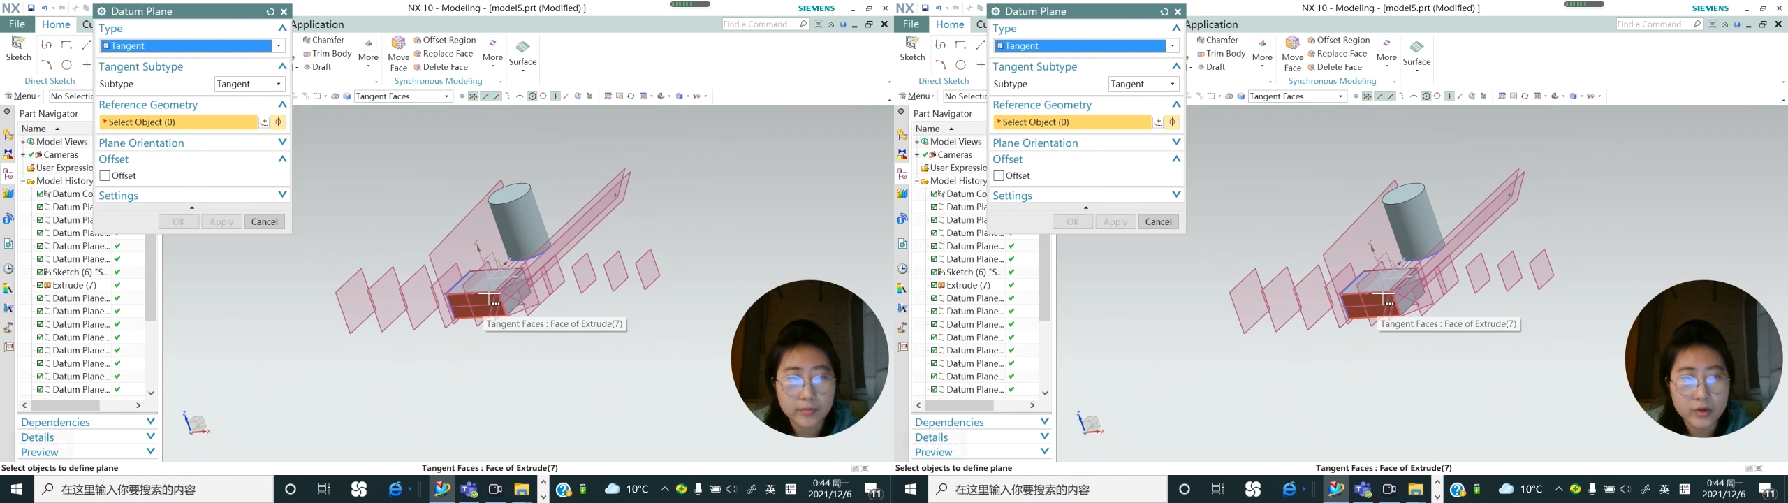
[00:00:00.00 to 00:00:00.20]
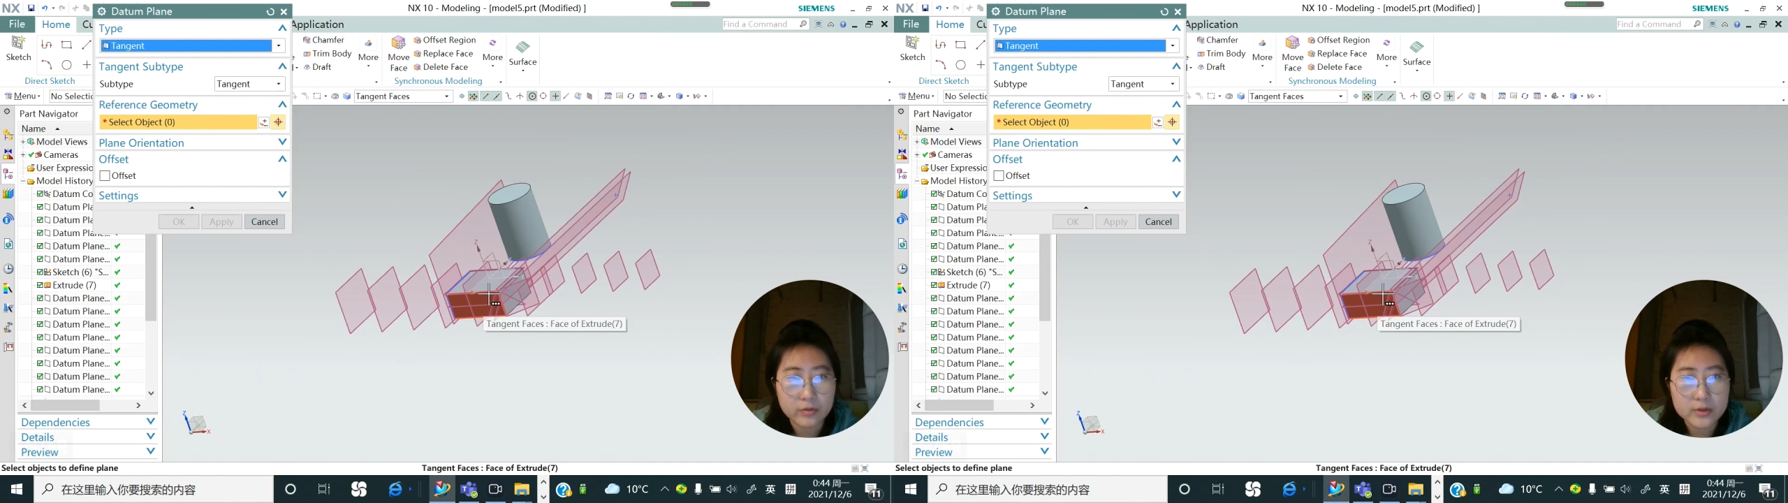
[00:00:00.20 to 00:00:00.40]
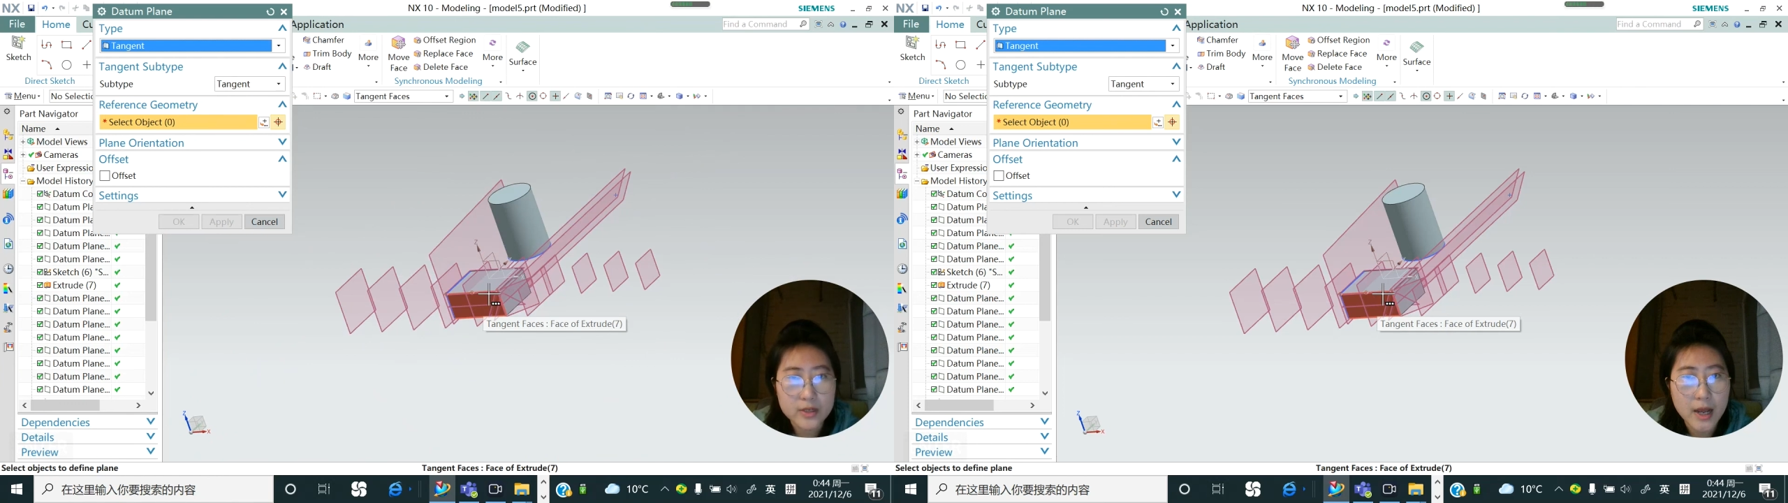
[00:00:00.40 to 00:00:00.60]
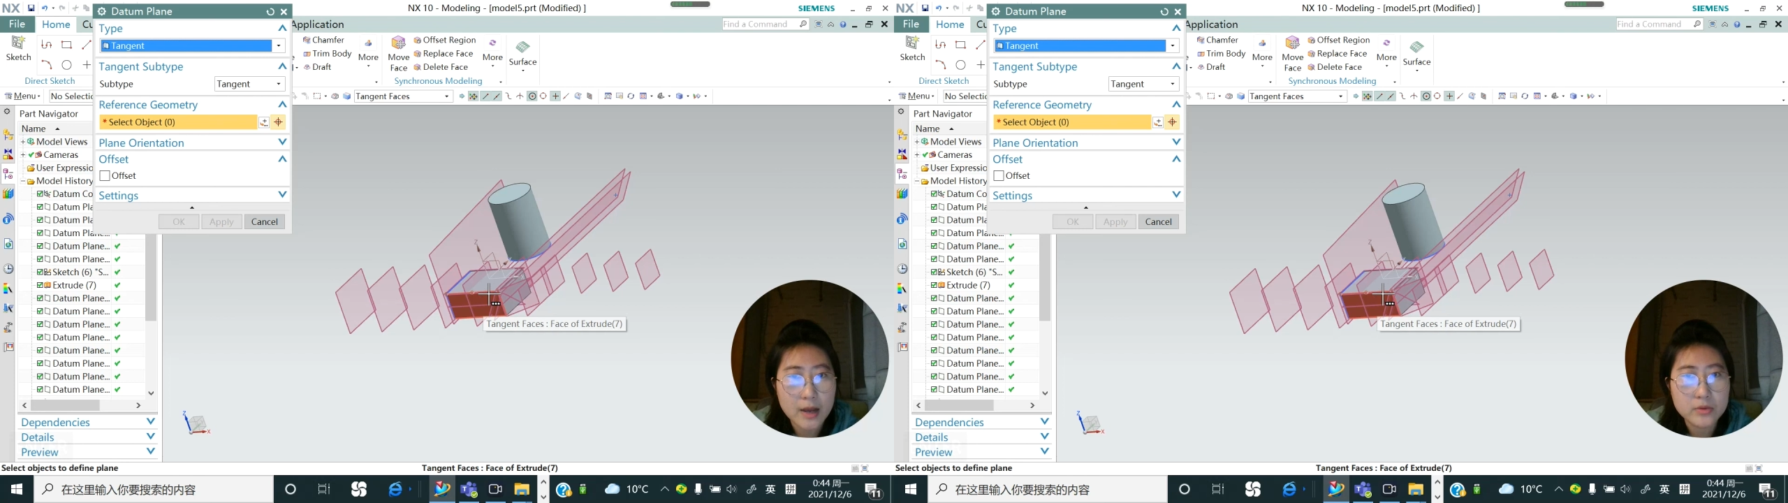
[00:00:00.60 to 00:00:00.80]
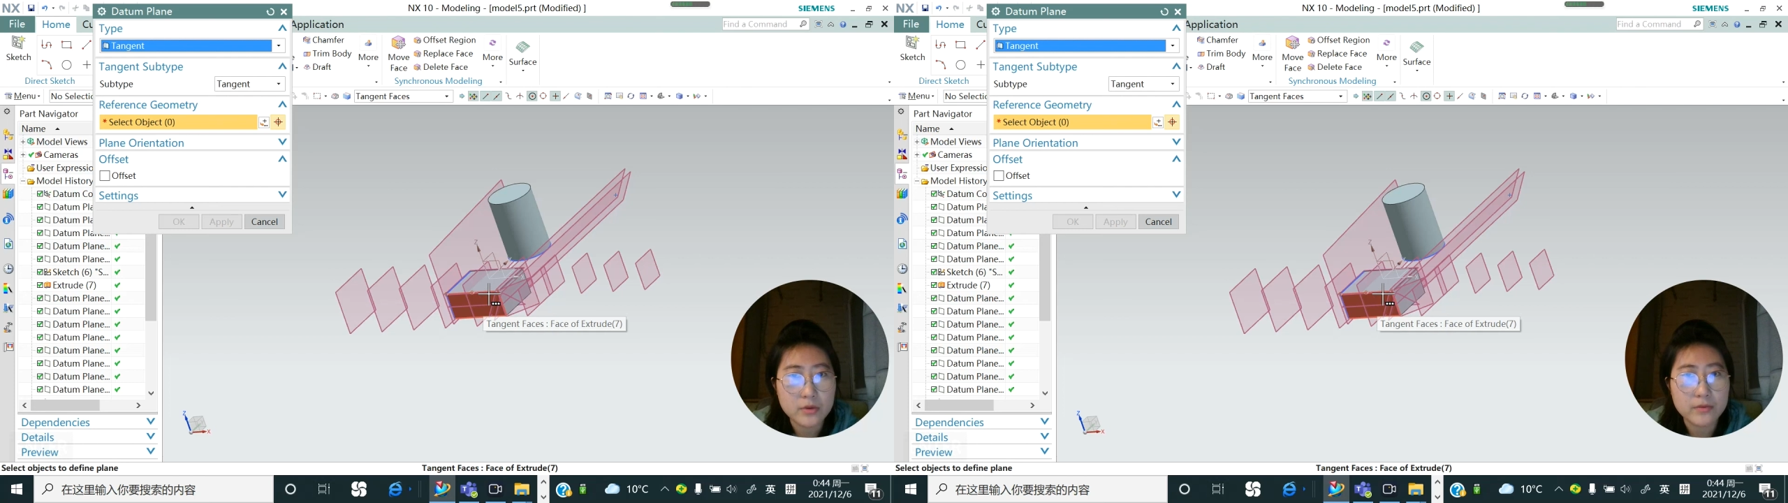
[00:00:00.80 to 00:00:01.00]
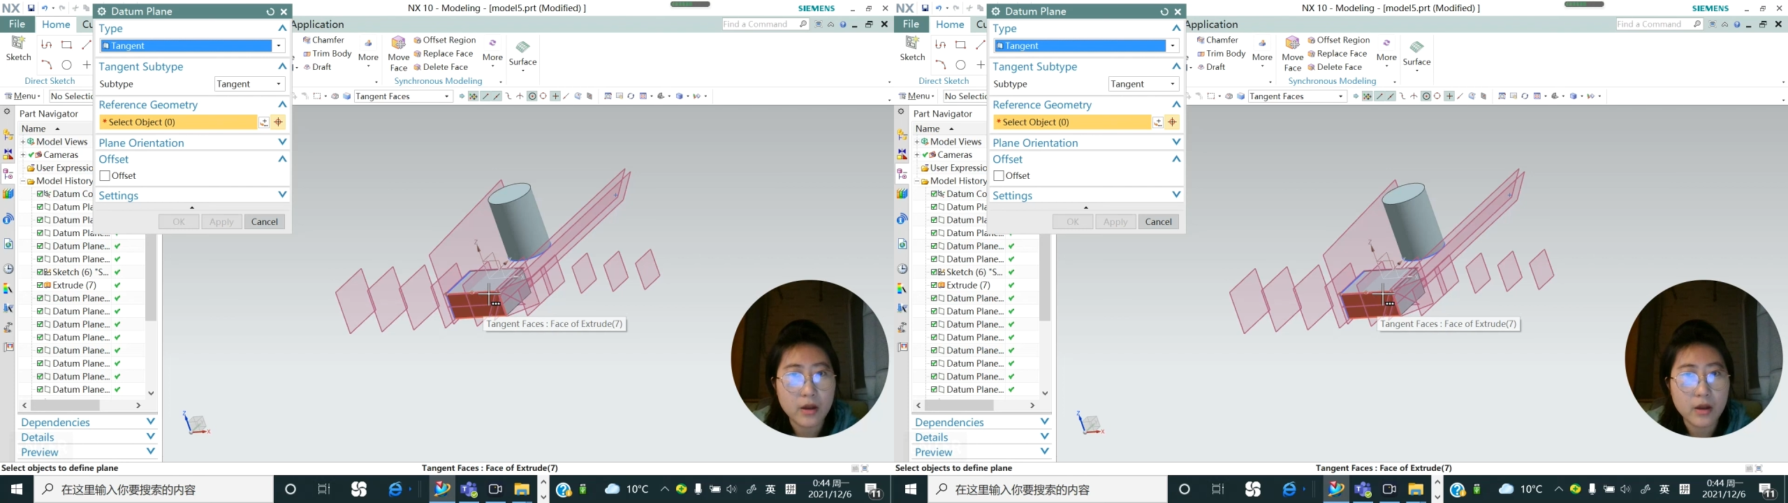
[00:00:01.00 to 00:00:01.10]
different types of